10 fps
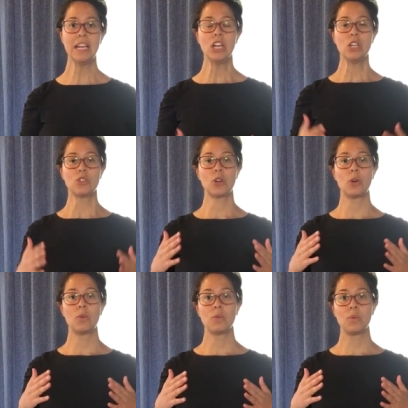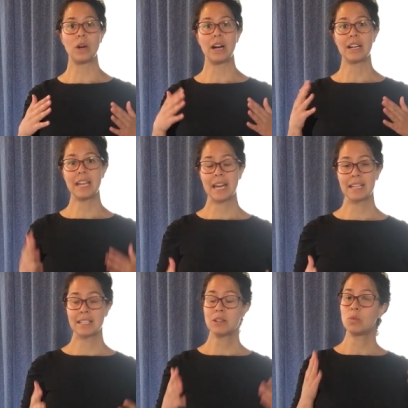So,
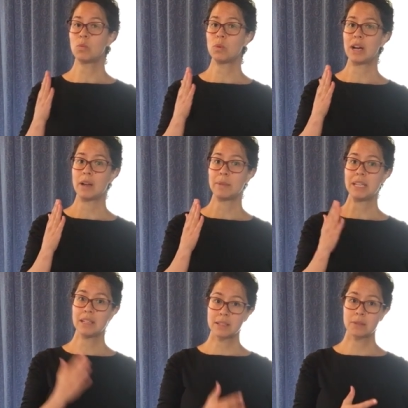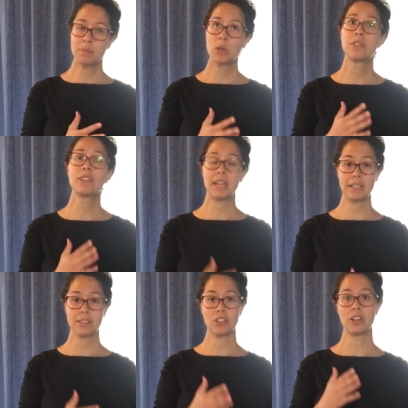Again, um, in both the Getting
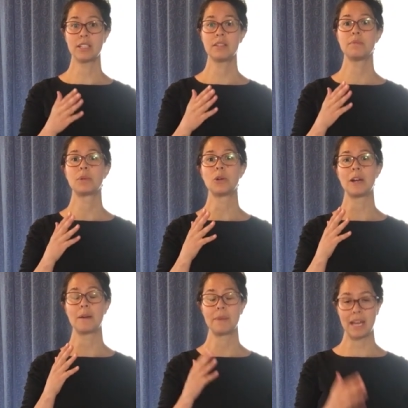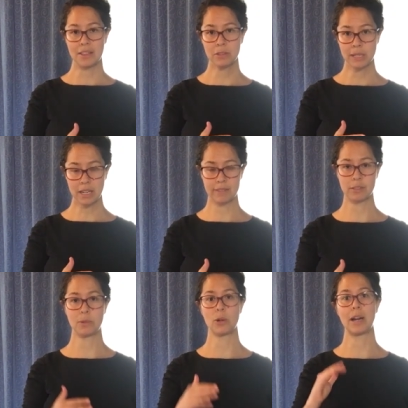Started program and the Recover
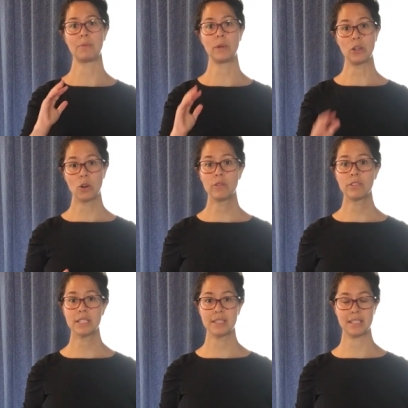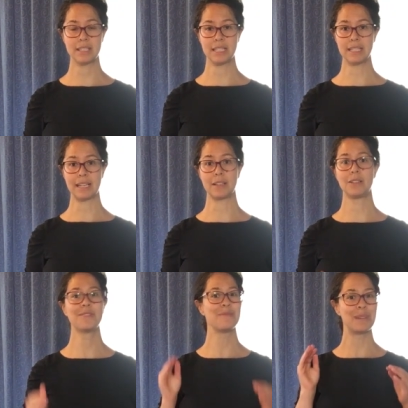program, we go over this in detail,
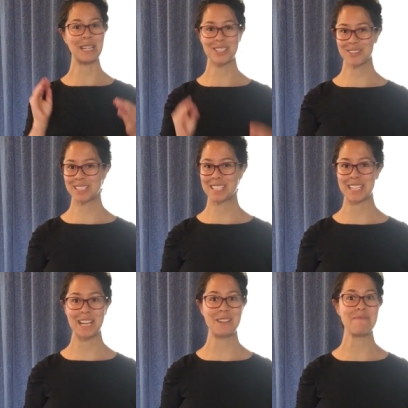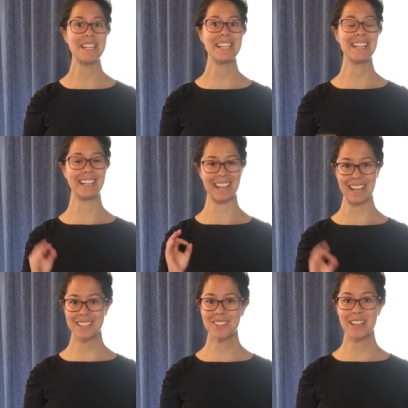but I just wanted to take a minute,
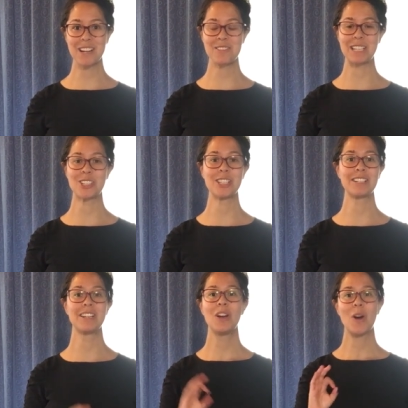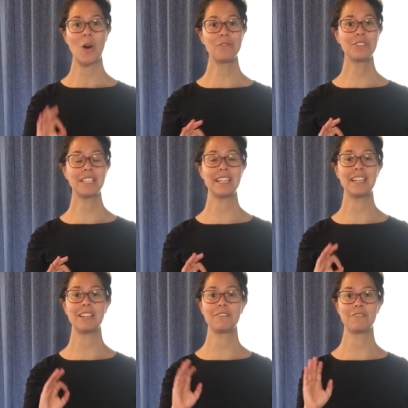answer that question. Hopefully,
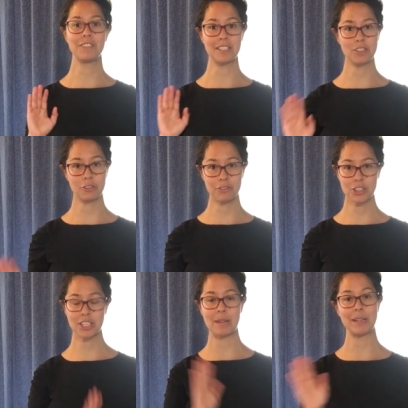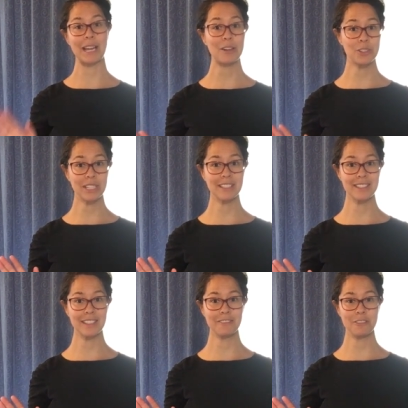if this is your first time encountering this
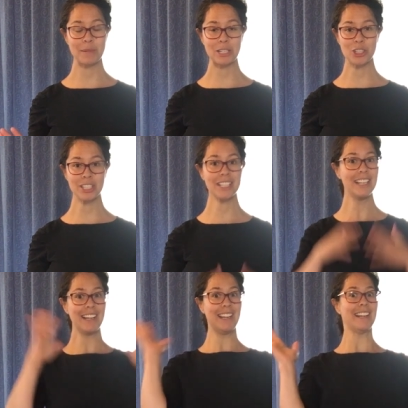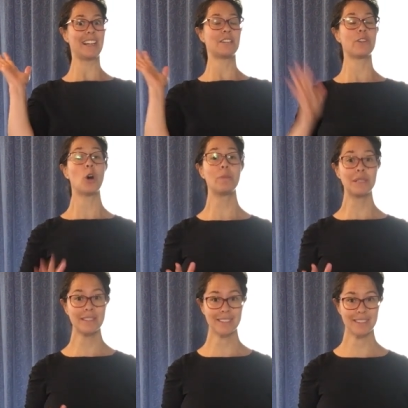information, it kind of
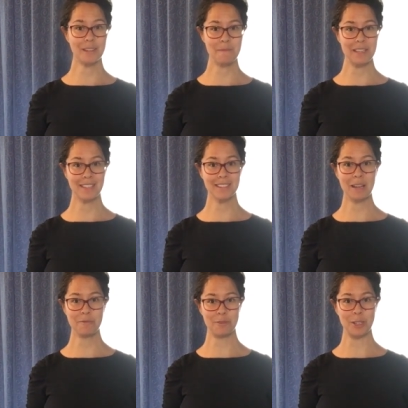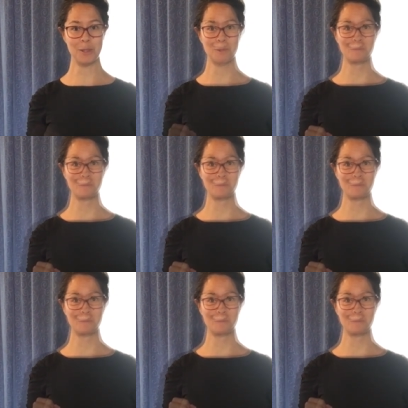opens some things up for you.